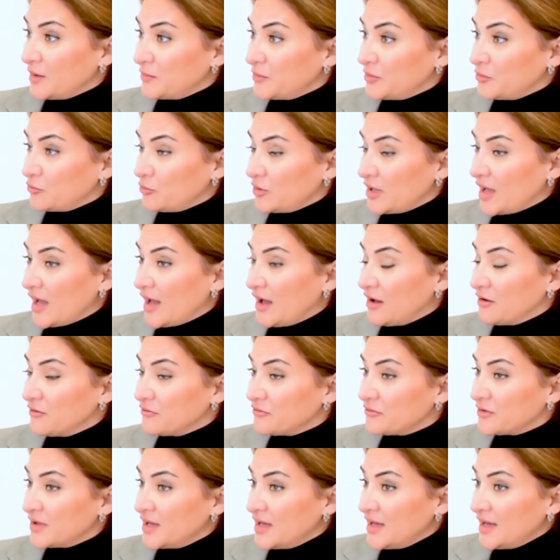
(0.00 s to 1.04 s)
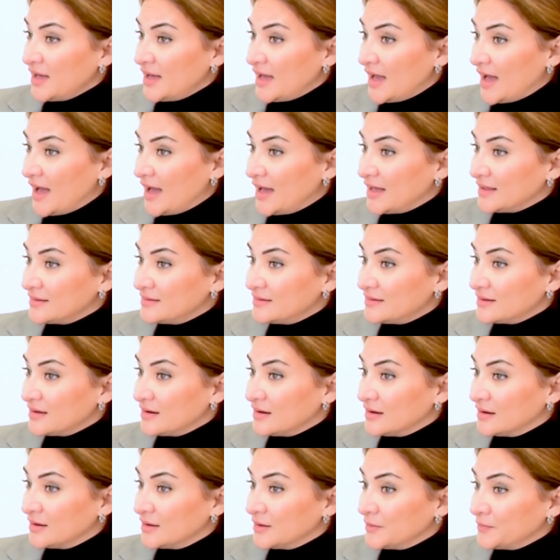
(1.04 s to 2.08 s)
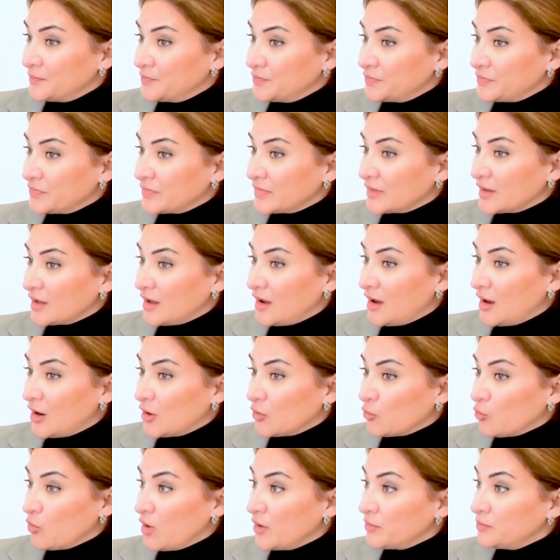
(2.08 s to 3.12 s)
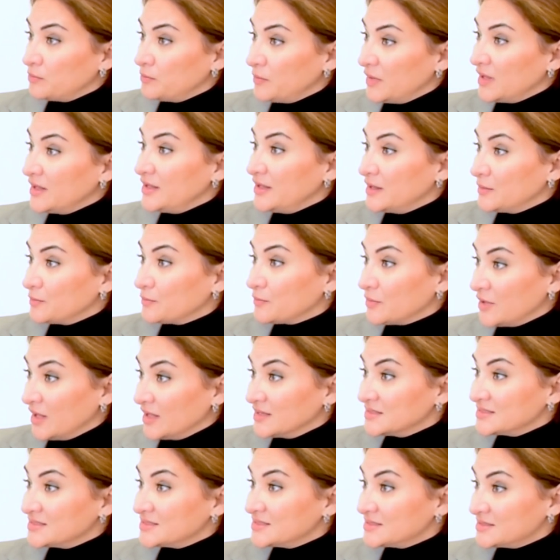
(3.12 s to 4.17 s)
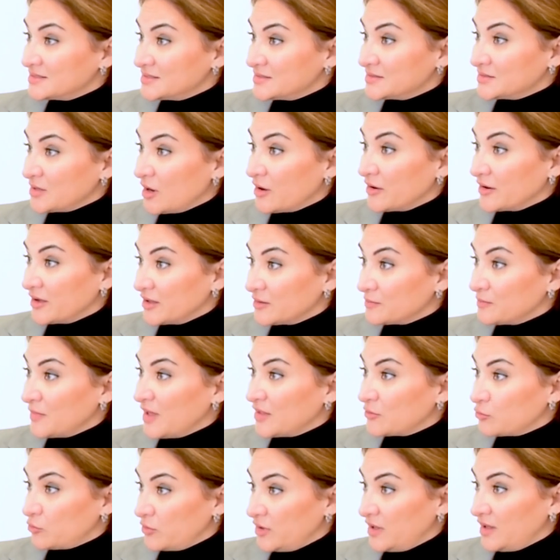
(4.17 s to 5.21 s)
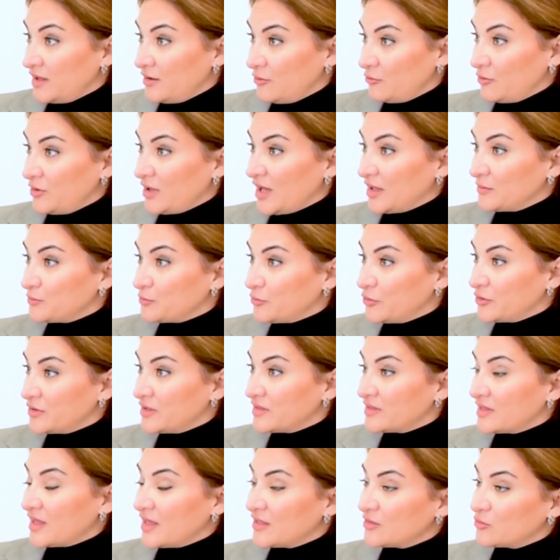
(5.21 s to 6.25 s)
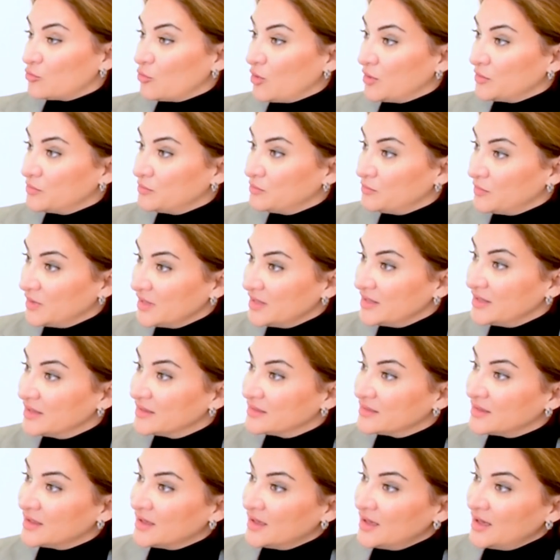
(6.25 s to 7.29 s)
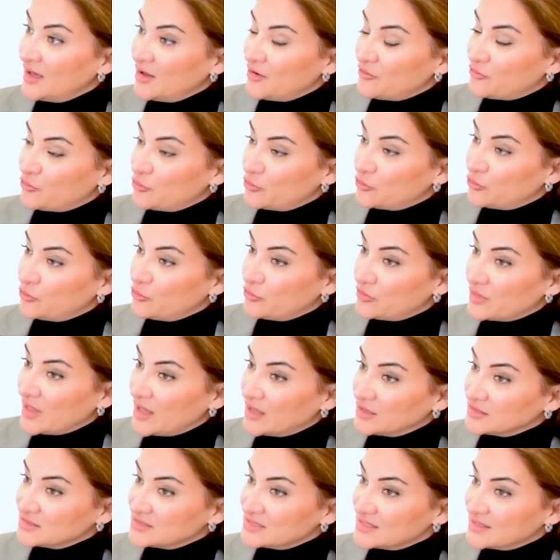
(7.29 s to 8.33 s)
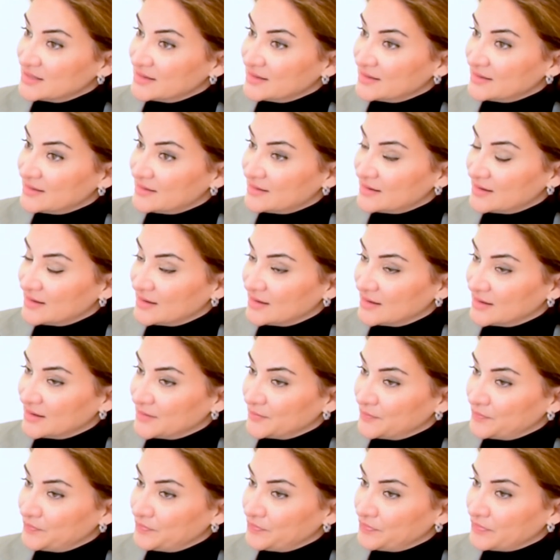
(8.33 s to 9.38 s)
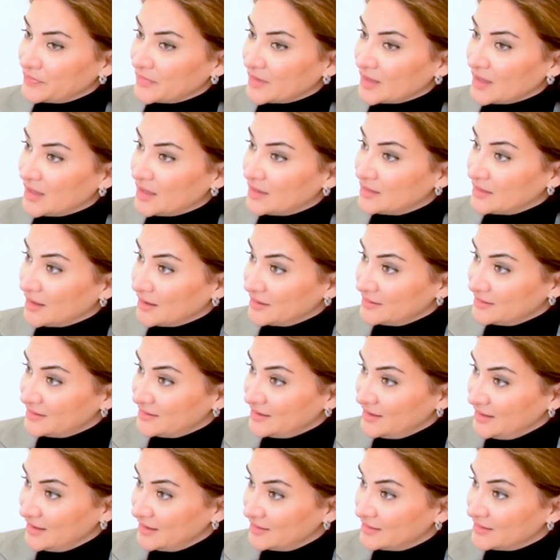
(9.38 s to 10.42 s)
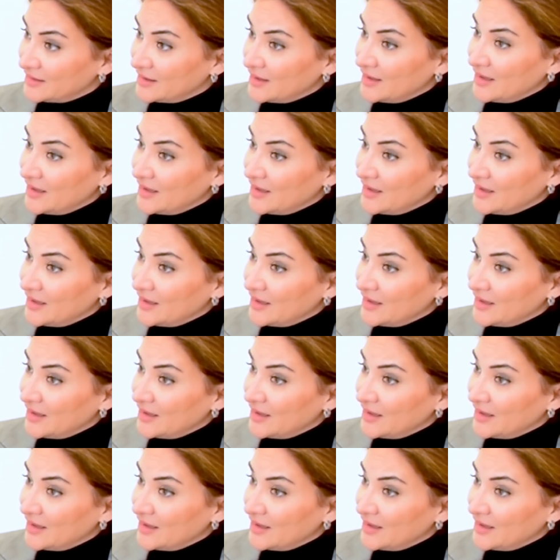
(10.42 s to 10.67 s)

I mean, we have had um, our one million plus target met. We, we had put it at one million for two thousand nineteen,